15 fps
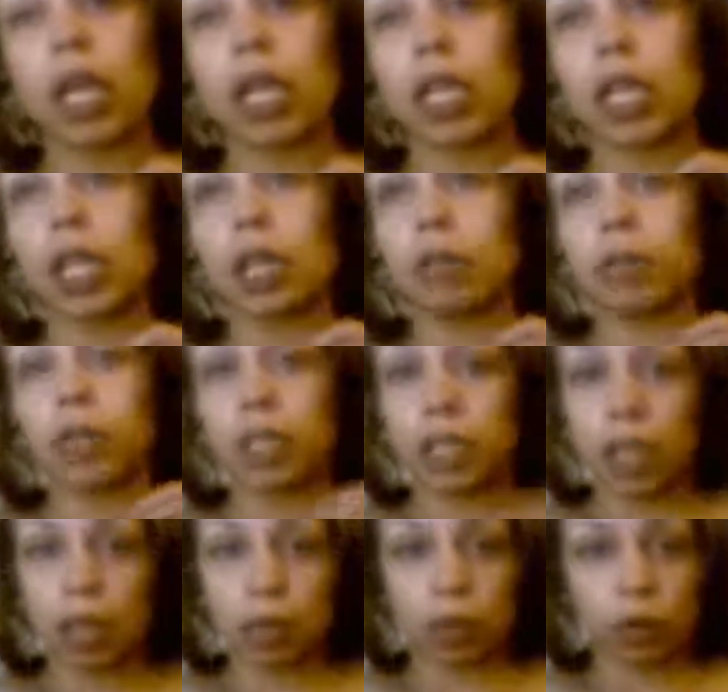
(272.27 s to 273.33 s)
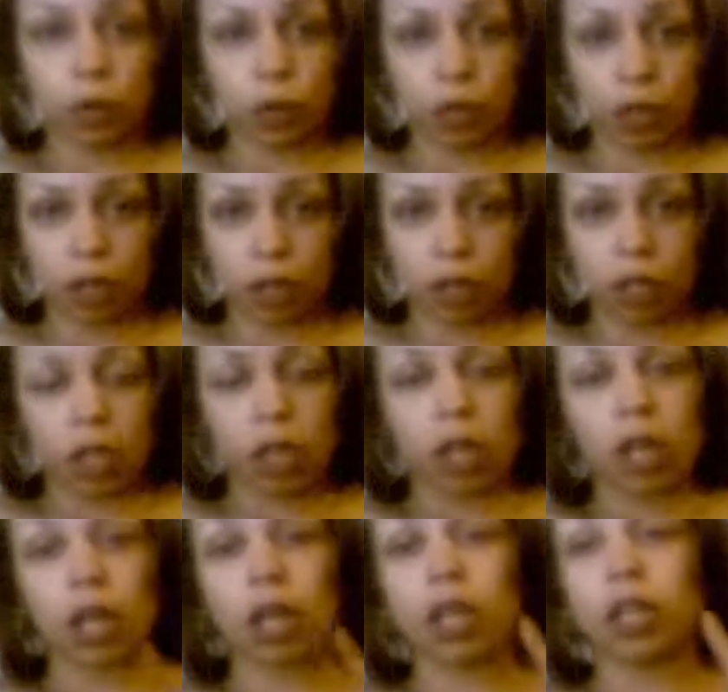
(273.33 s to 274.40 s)
It can be tampered with.
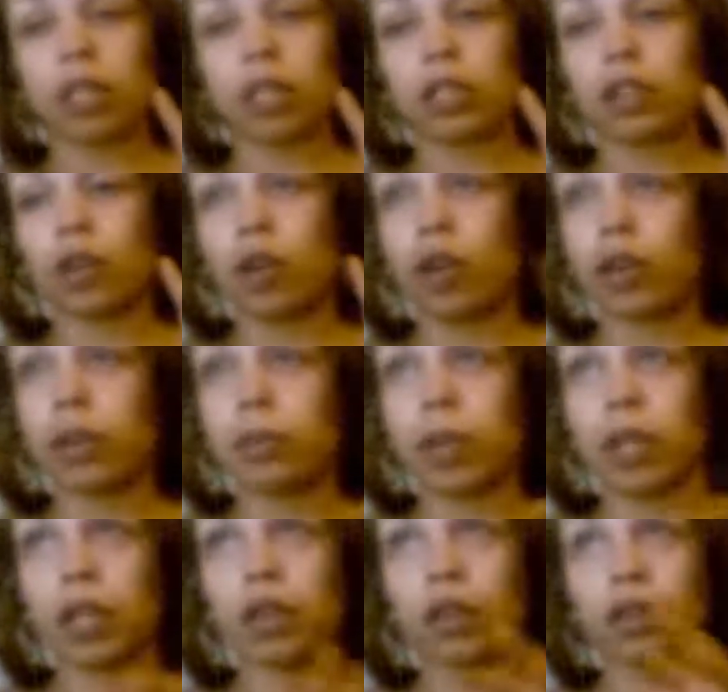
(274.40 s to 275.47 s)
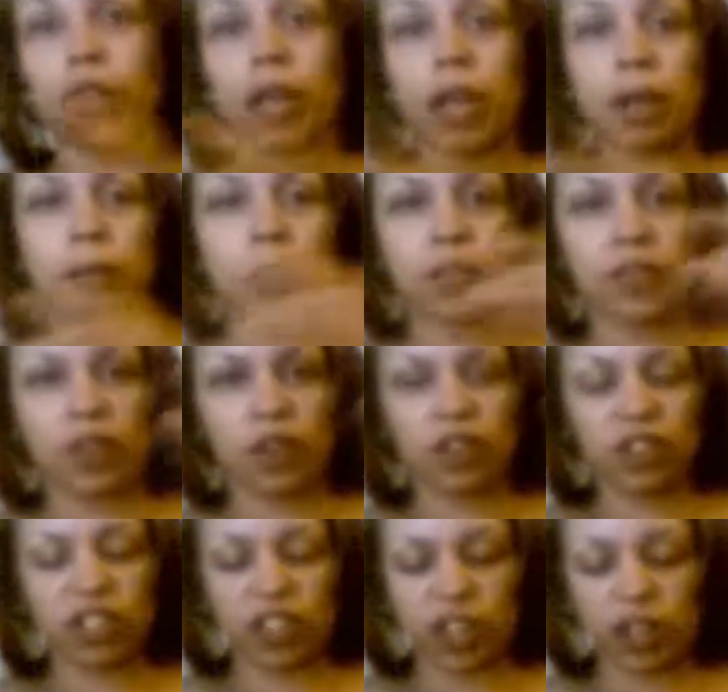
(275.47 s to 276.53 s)
It's all depending on your
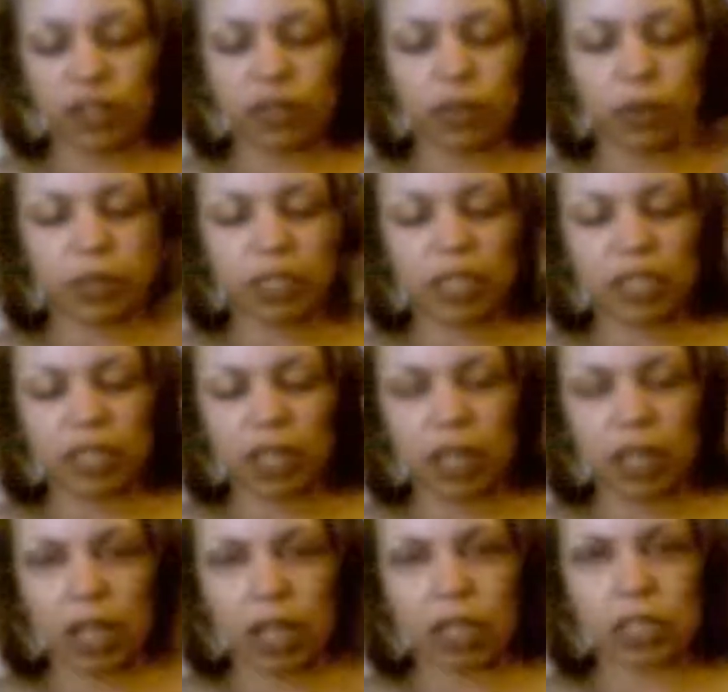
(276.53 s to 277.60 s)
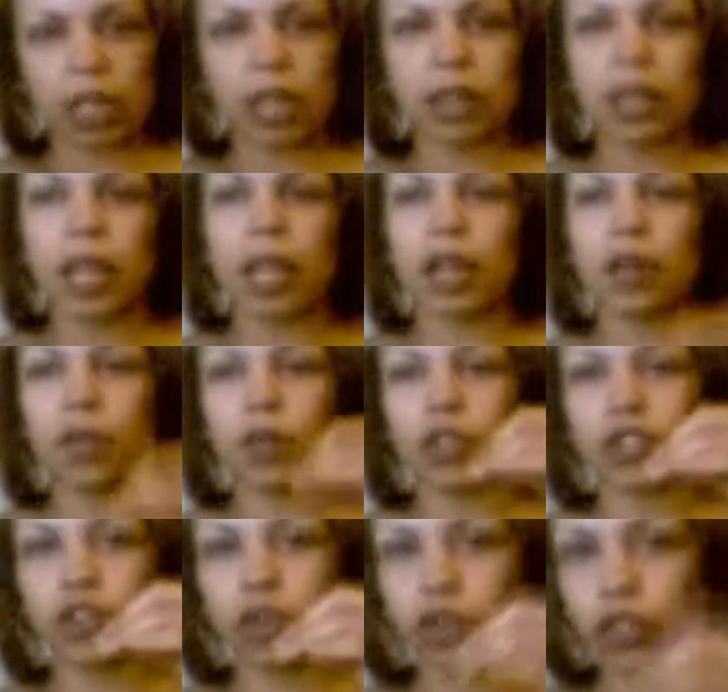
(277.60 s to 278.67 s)
atmospheres, your influences, and things like that, and
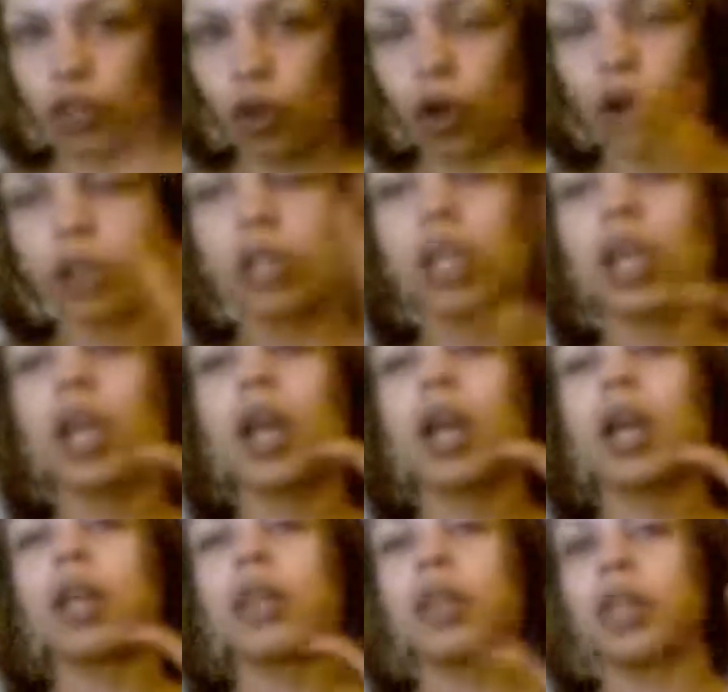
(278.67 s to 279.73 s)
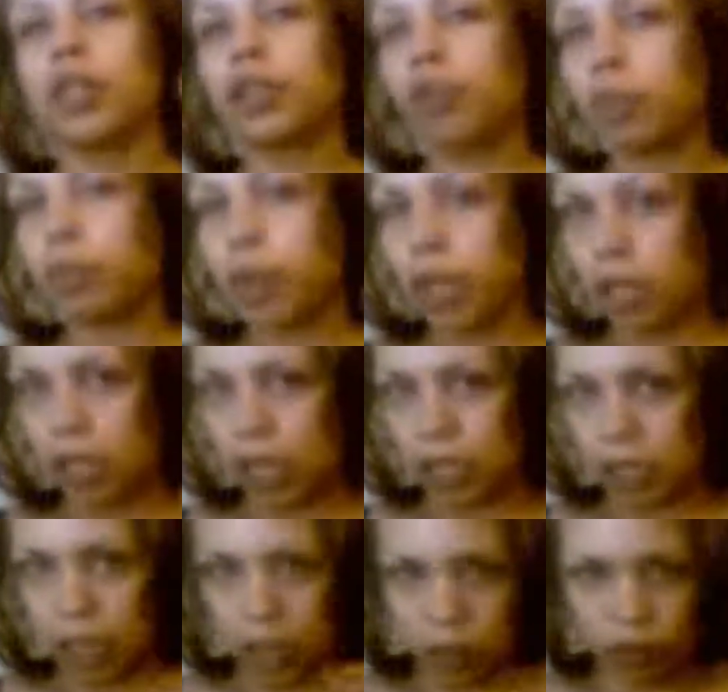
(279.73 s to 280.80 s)
what you're taught. These are big
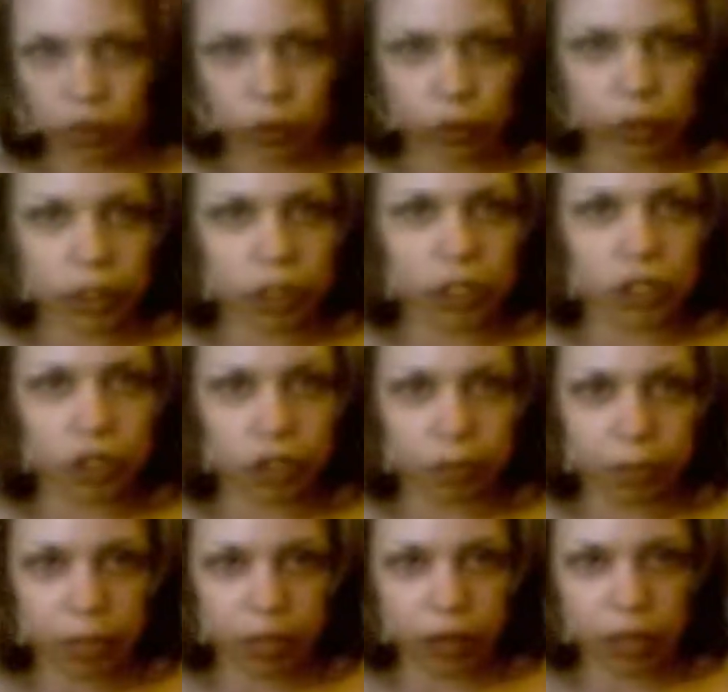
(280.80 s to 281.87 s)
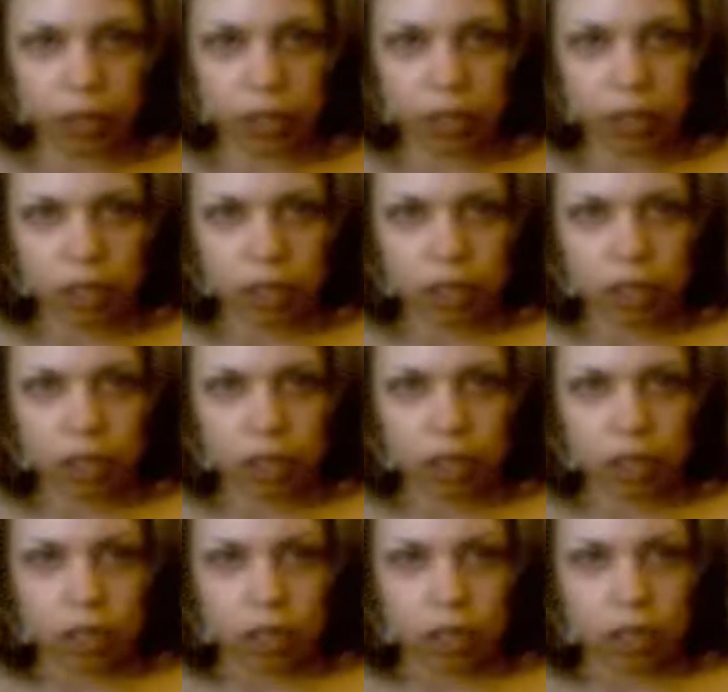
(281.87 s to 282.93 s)
things that influences your spirit.
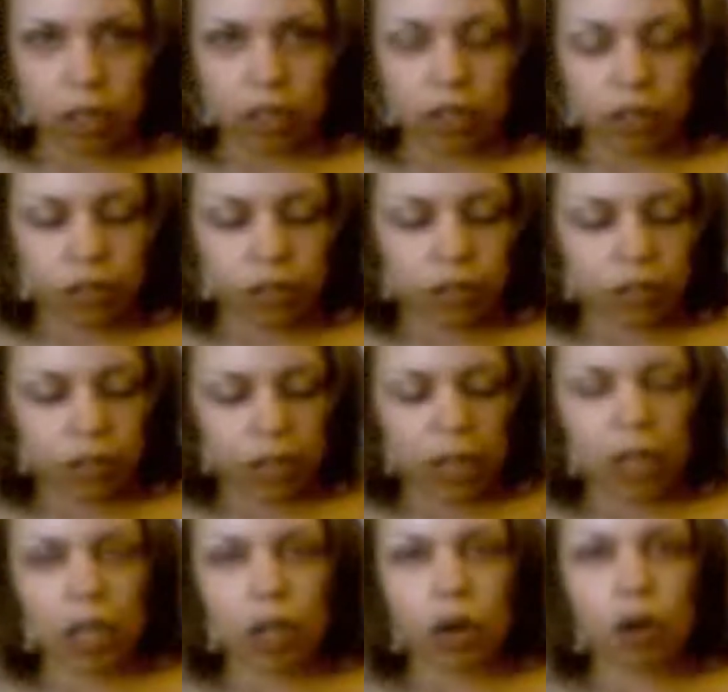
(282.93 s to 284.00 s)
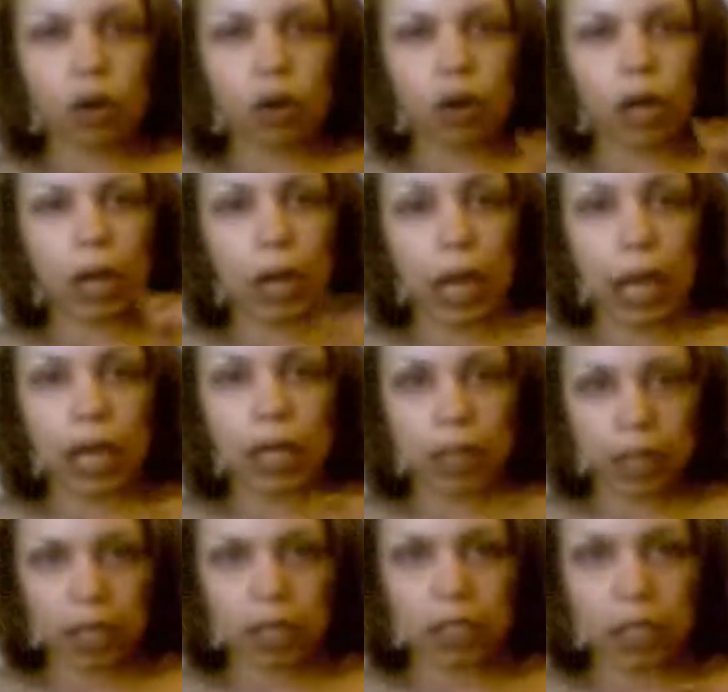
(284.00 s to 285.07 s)
Your genetic code, a
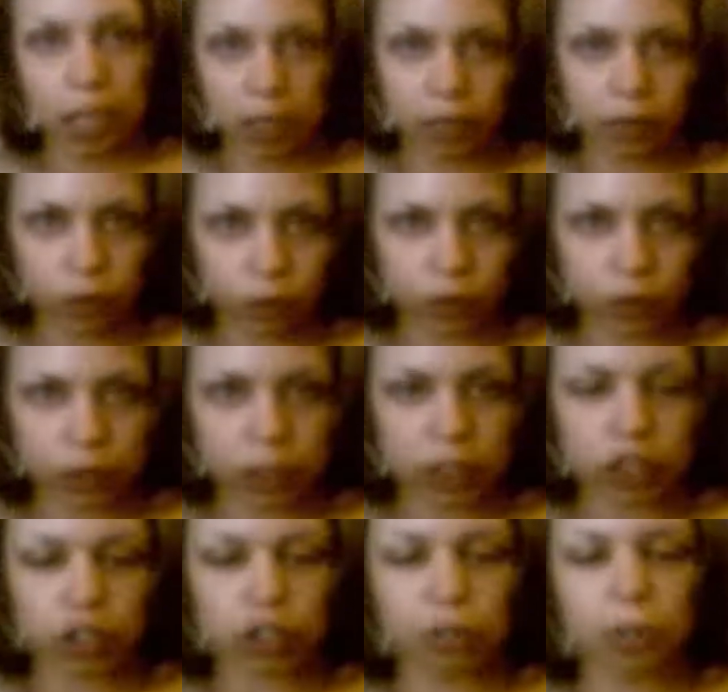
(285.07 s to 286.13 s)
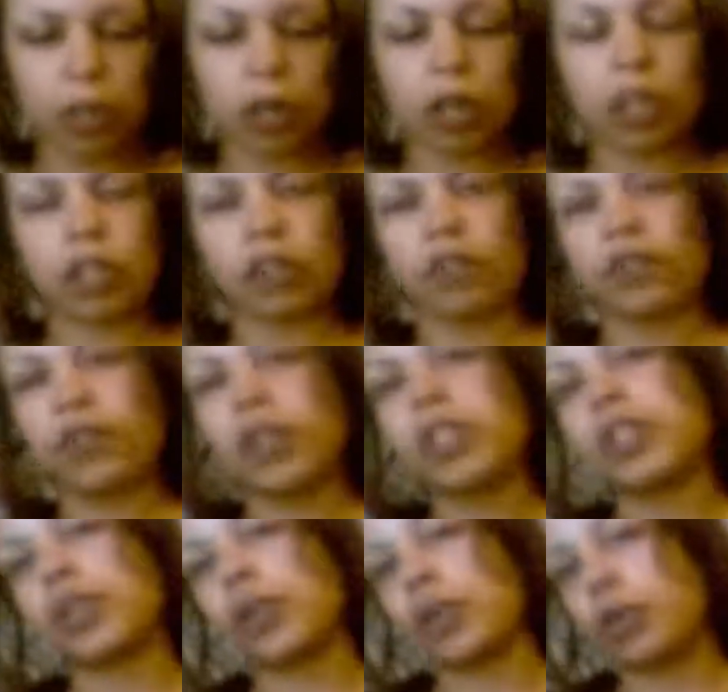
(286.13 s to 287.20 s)
lot of things influences your spirit, and your
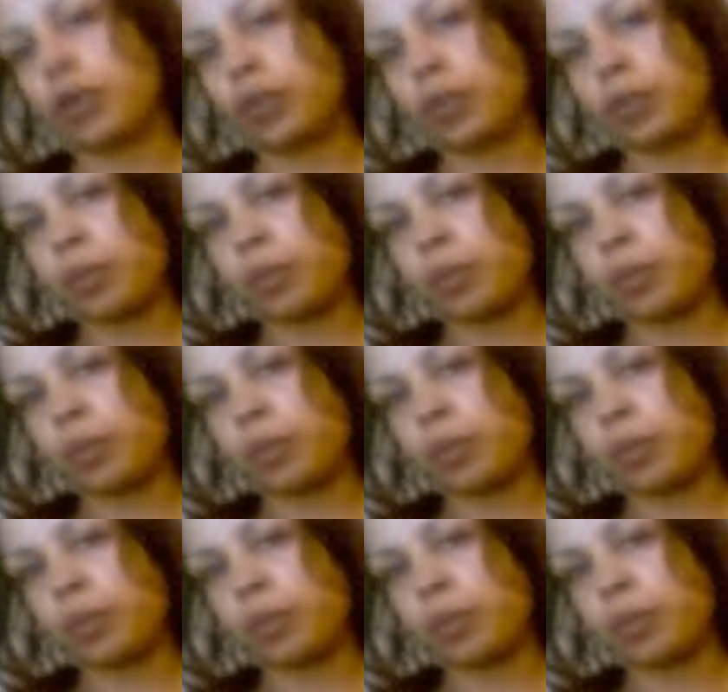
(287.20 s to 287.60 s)
physical